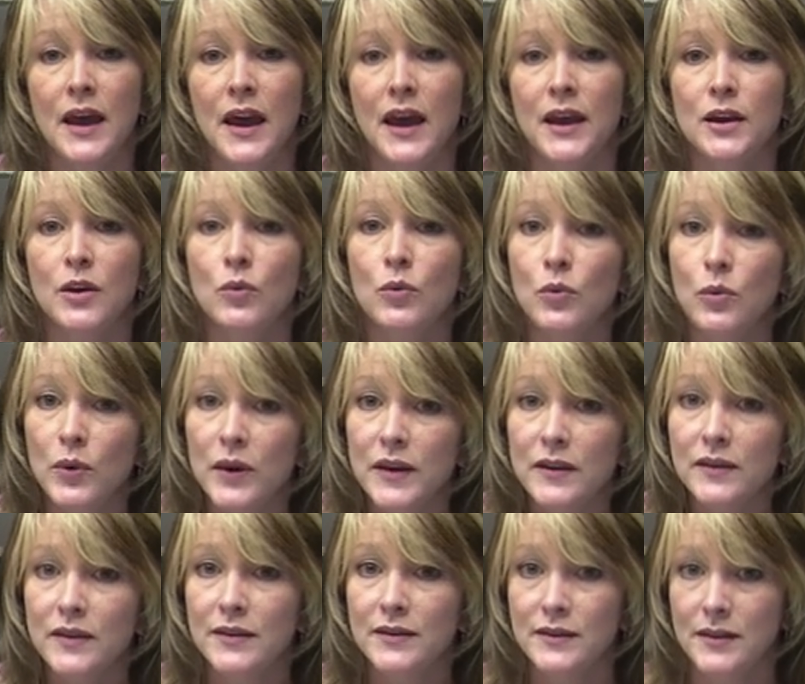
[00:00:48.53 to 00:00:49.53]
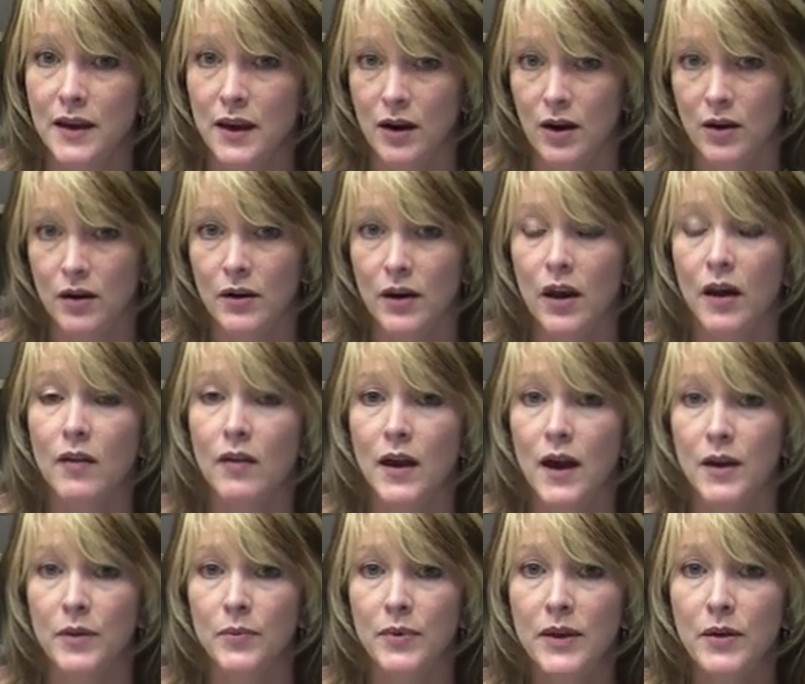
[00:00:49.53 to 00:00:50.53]
and it really scared a
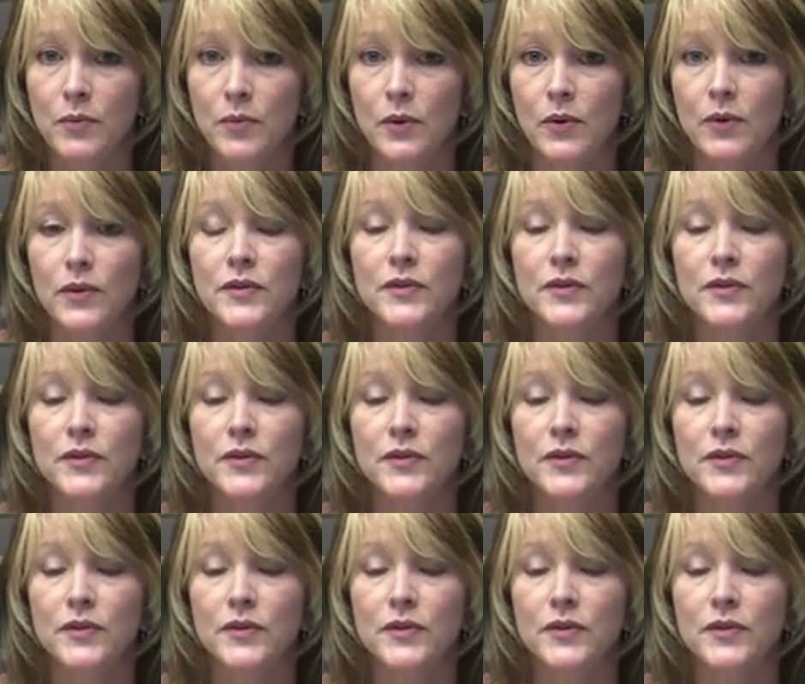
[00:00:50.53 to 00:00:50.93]
lot of people.